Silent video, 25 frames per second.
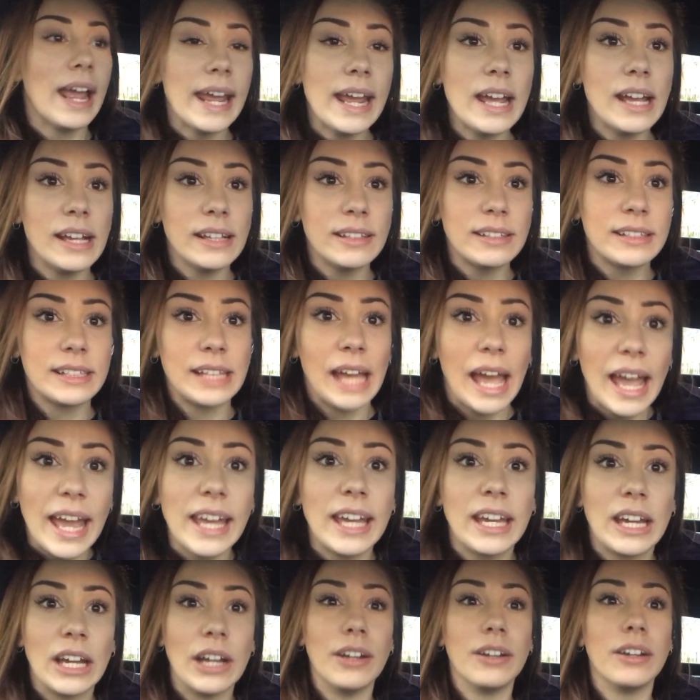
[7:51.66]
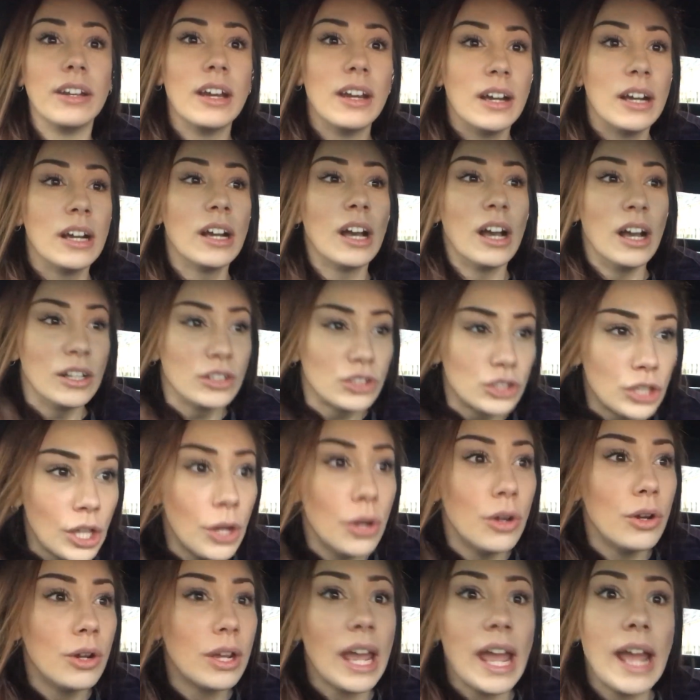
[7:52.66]
It has taken 2
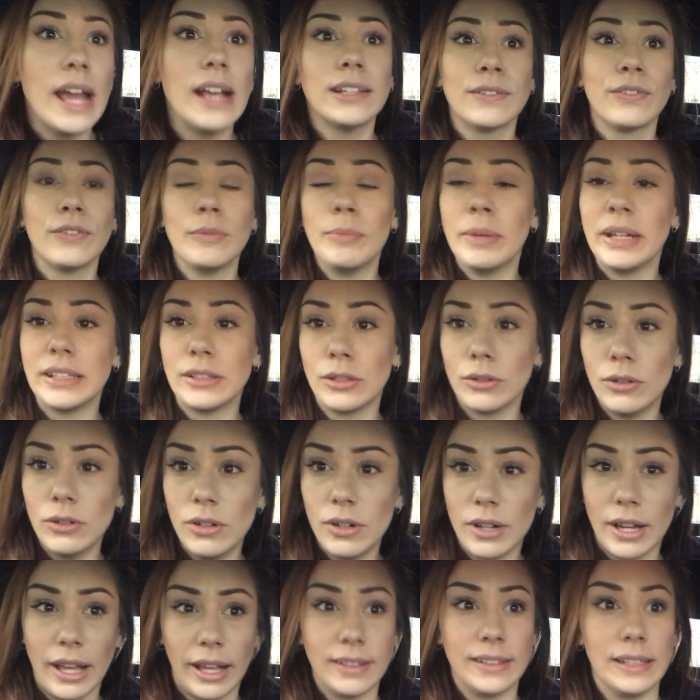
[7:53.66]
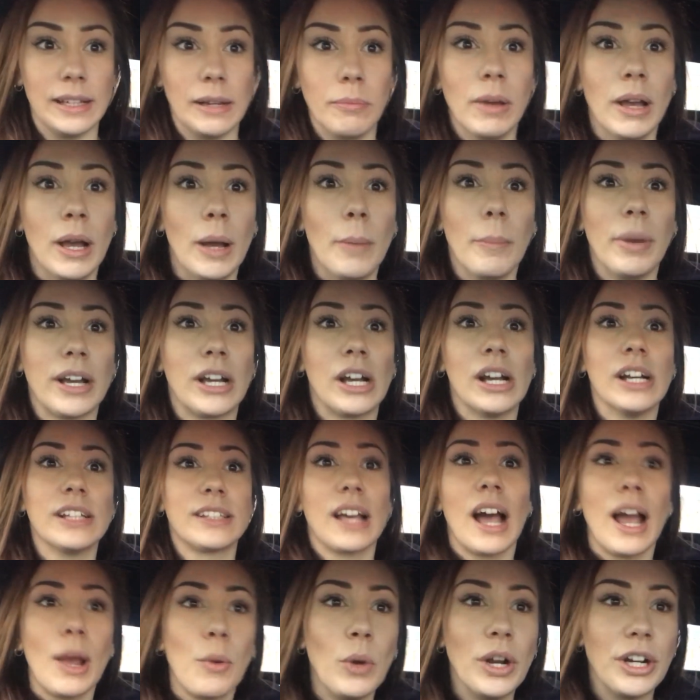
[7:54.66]
years for me to orgasm
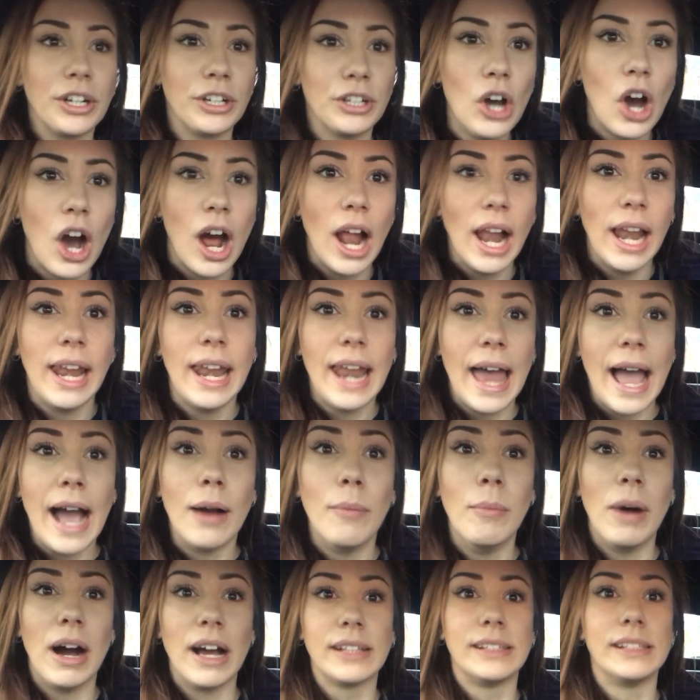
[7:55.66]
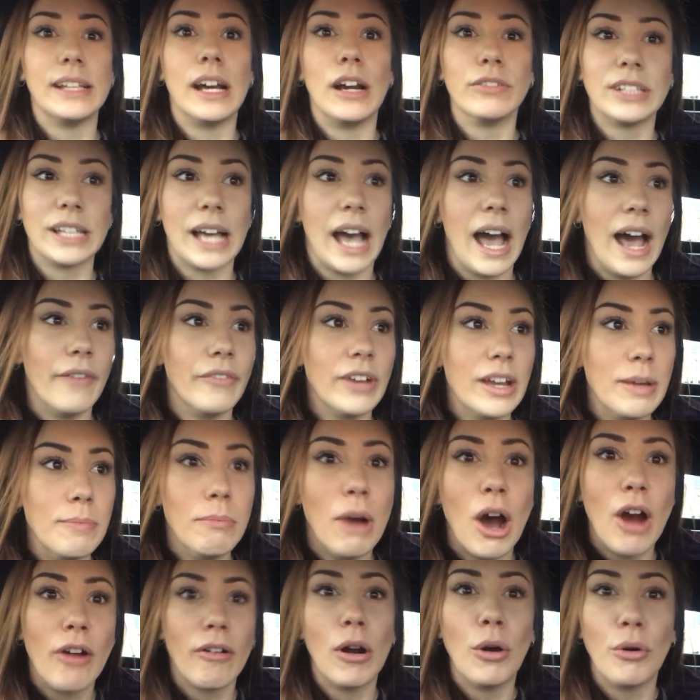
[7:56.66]
because I would not allow myself to have
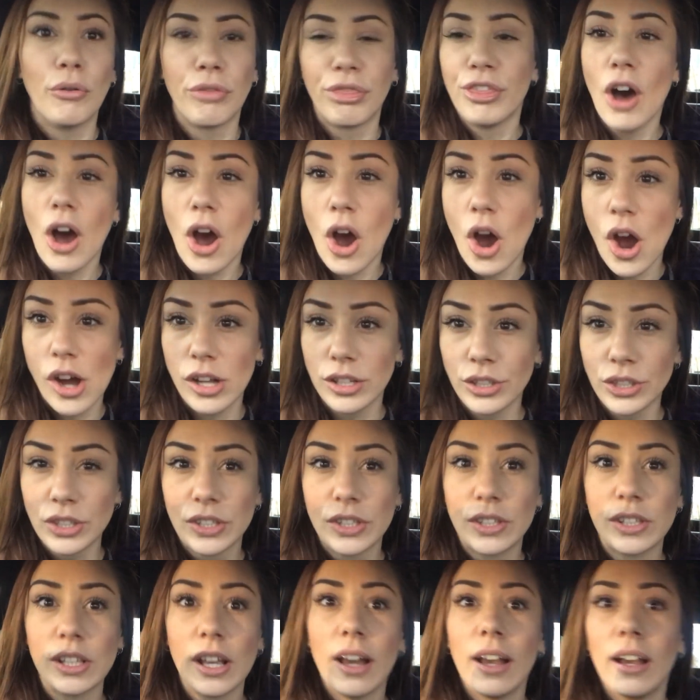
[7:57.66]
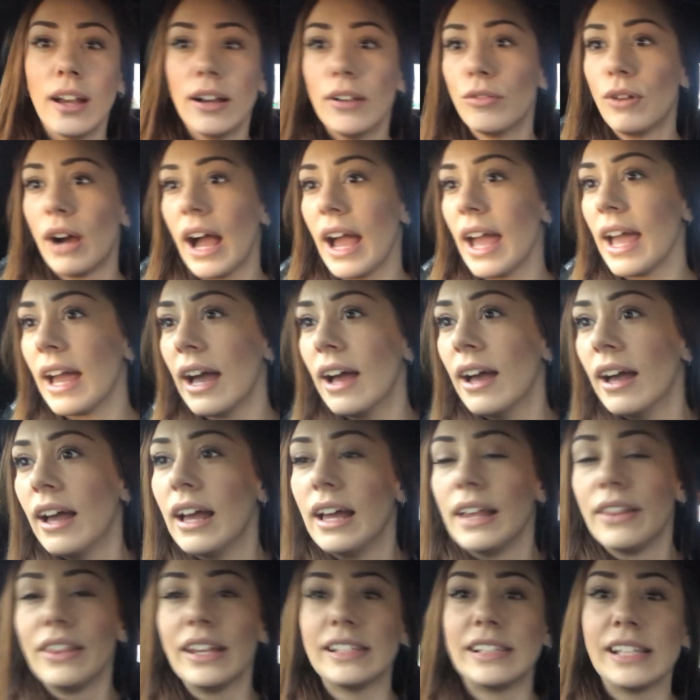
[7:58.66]
immoral thoughts, right?
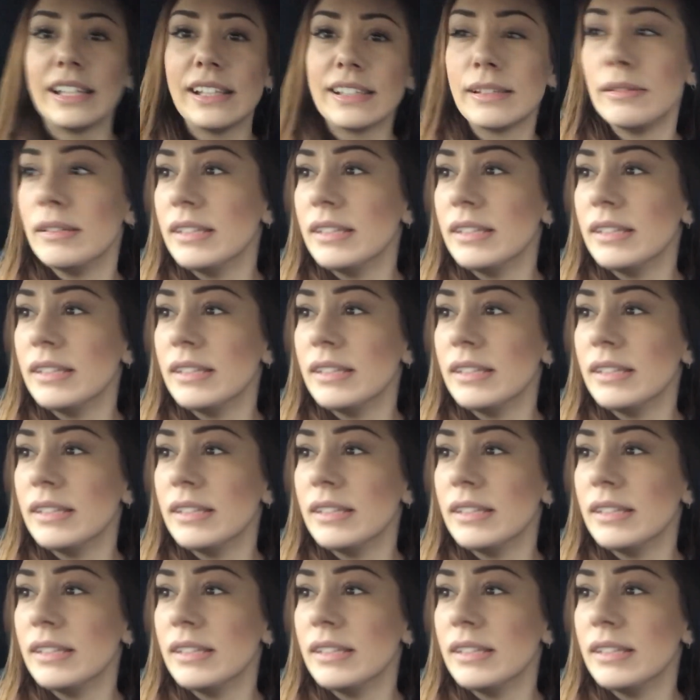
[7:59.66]
This is